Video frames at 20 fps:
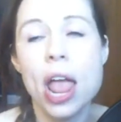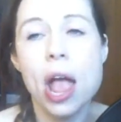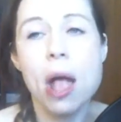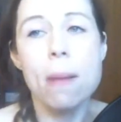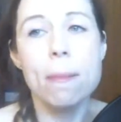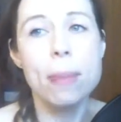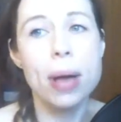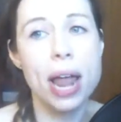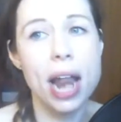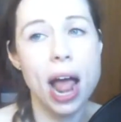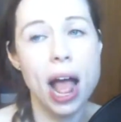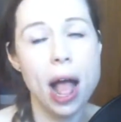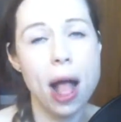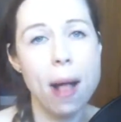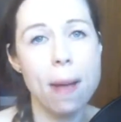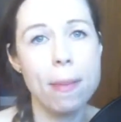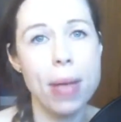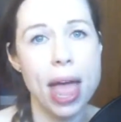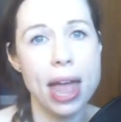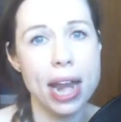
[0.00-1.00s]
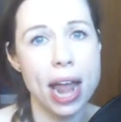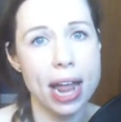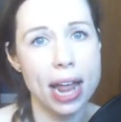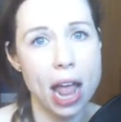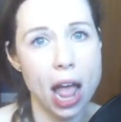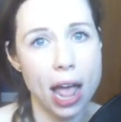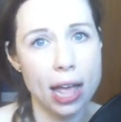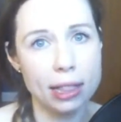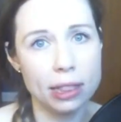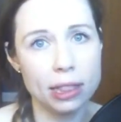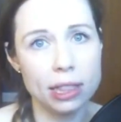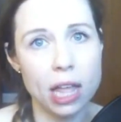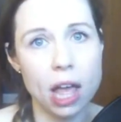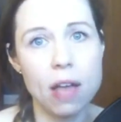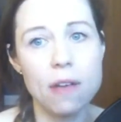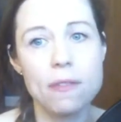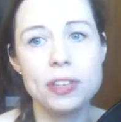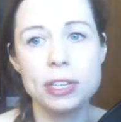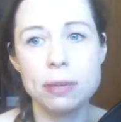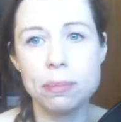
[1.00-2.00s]
But, and I
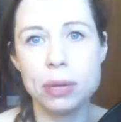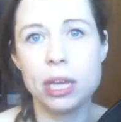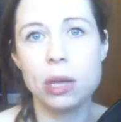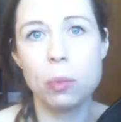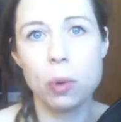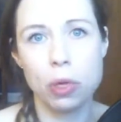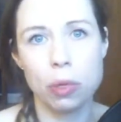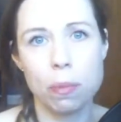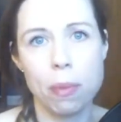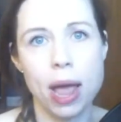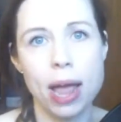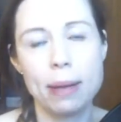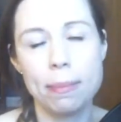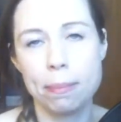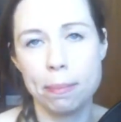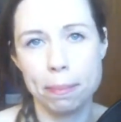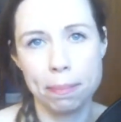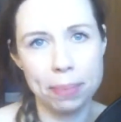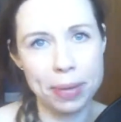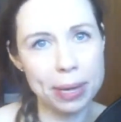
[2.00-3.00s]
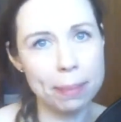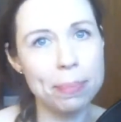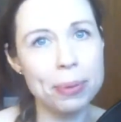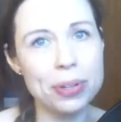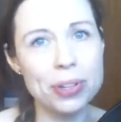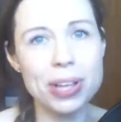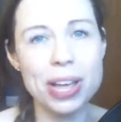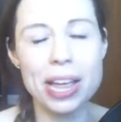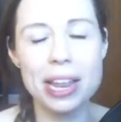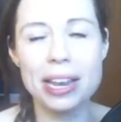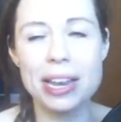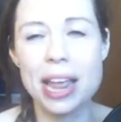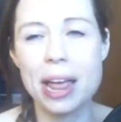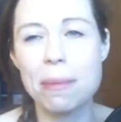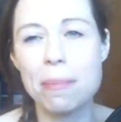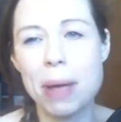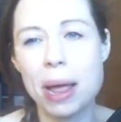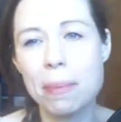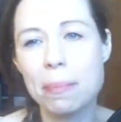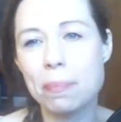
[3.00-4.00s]
love to be with my people and
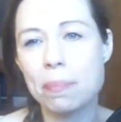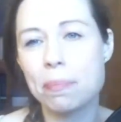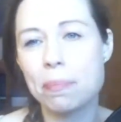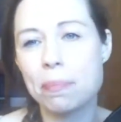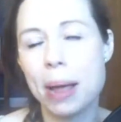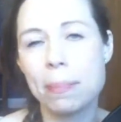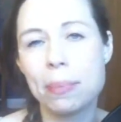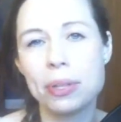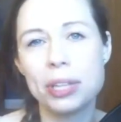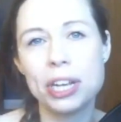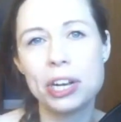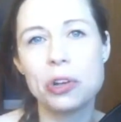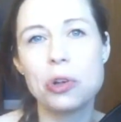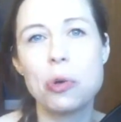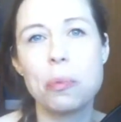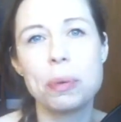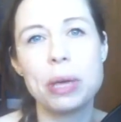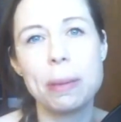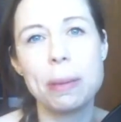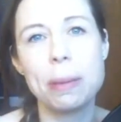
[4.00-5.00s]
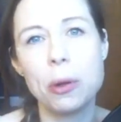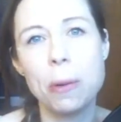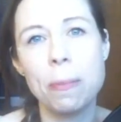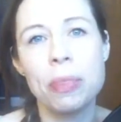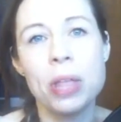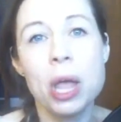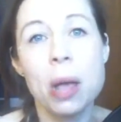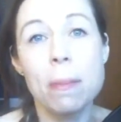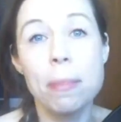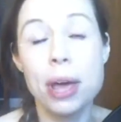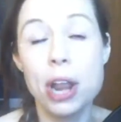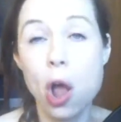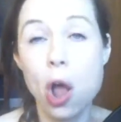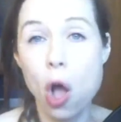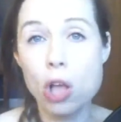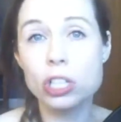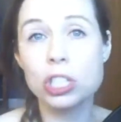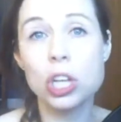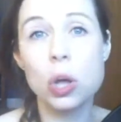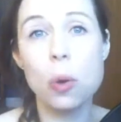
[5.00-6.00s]
my political people, but
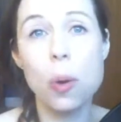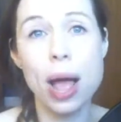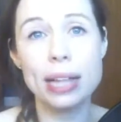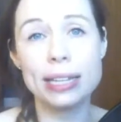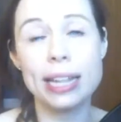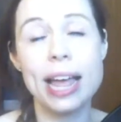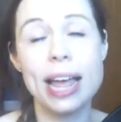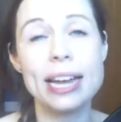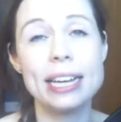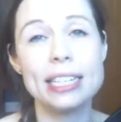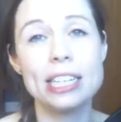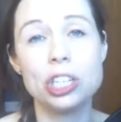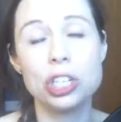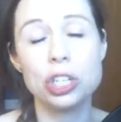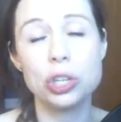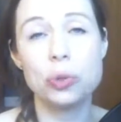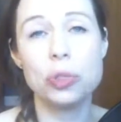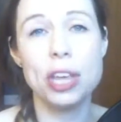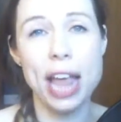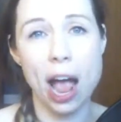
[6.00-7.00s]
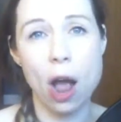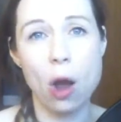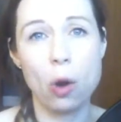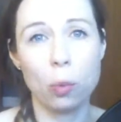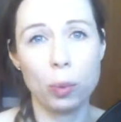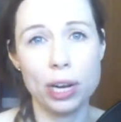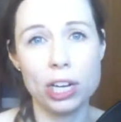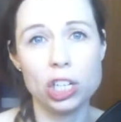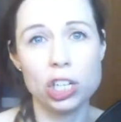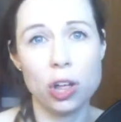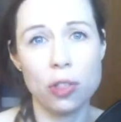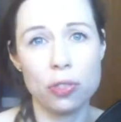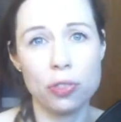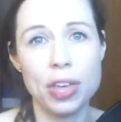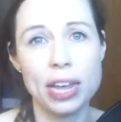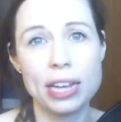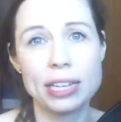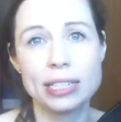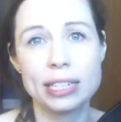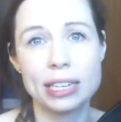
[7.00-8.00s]
also I like to do the outreach on
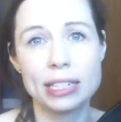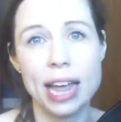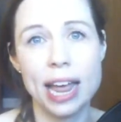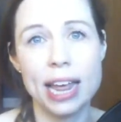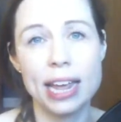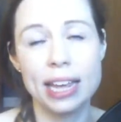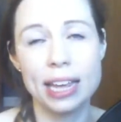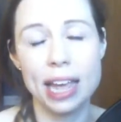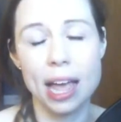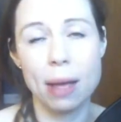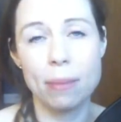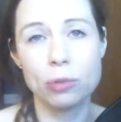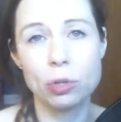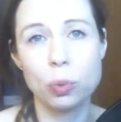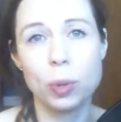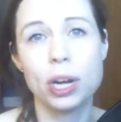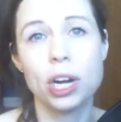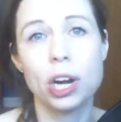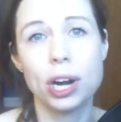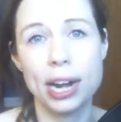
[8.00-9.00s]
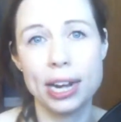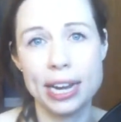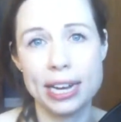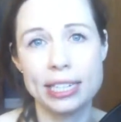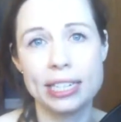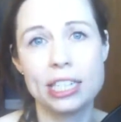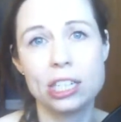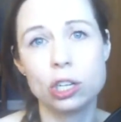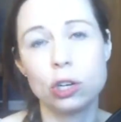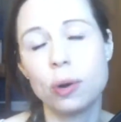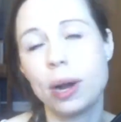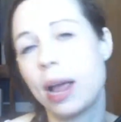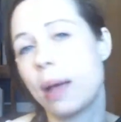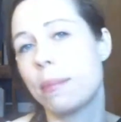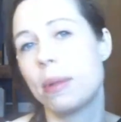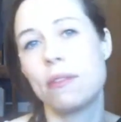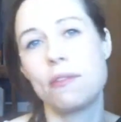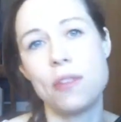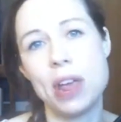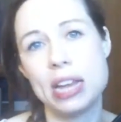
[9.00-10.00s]
things like Twitter and Instagram
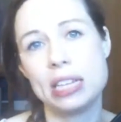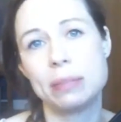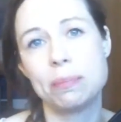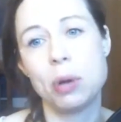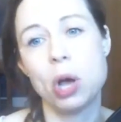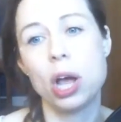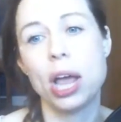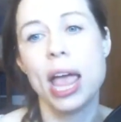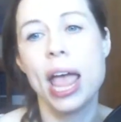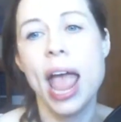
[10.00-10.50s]
and Facebook.